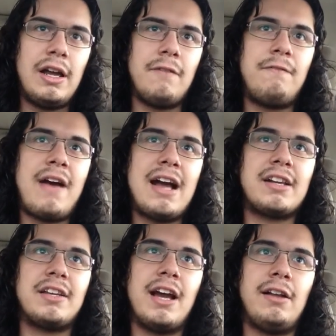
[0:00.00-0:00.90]
in
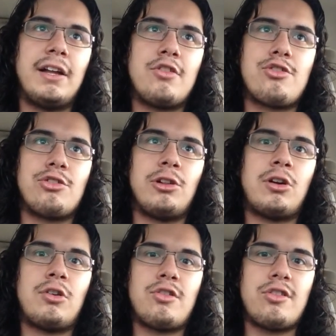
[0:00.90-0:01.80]
fact, yelling
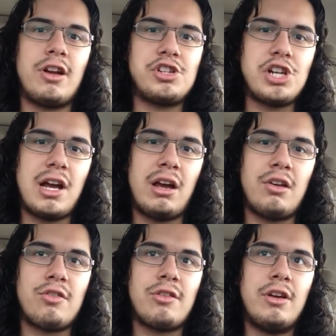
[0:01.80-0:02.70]
slurs such
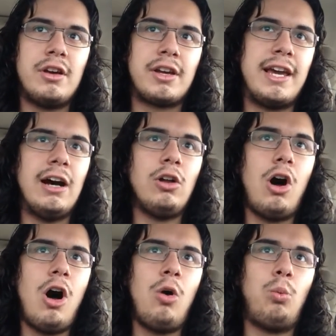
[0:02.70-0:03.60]
as, "Kill
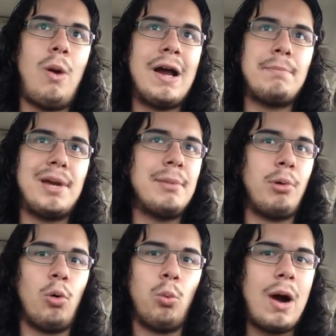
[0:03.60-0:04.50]
all white
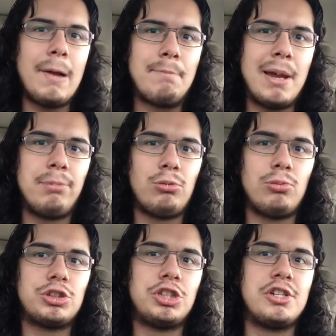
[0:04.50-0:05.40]

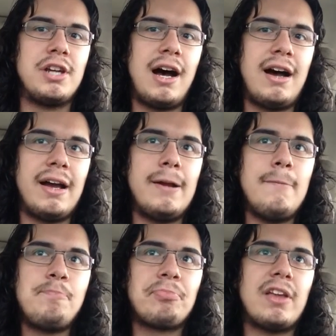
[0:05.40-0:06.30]
people should die,"
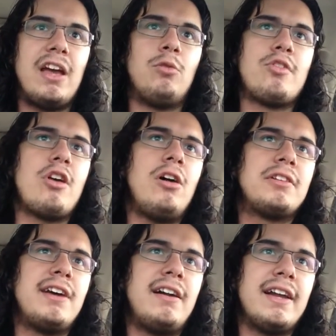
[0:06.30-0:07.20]
and it was all
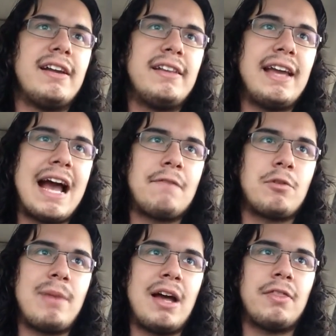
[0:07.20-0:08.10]
done in the
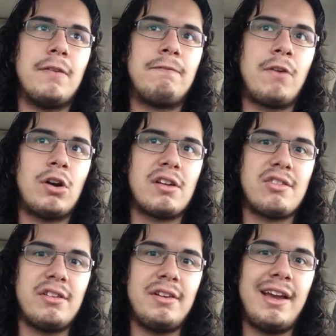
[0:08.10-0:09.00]
aftermath of
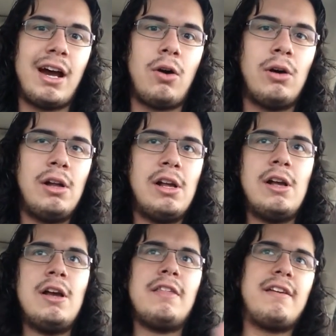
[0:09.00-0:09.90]
Ferguson. Now,
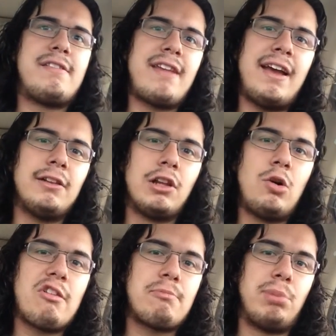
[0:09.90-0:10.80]
the St.
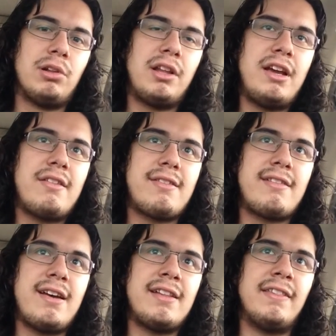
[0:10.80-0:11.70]
Louis police
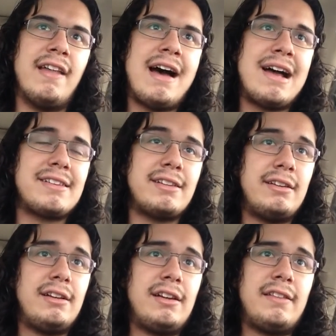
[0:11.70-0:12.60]
said that
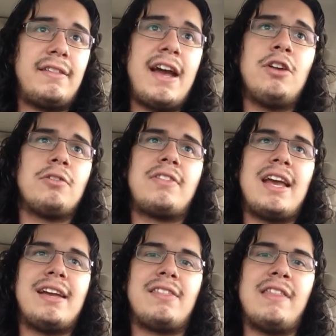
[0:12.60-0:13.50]
they don't
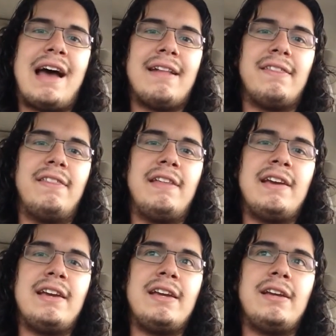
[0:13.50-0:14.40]
think that
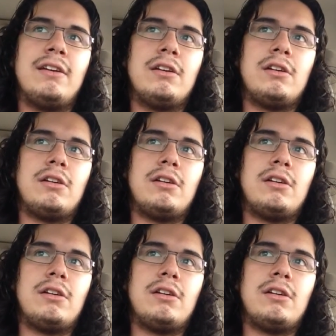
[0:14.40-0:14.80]
the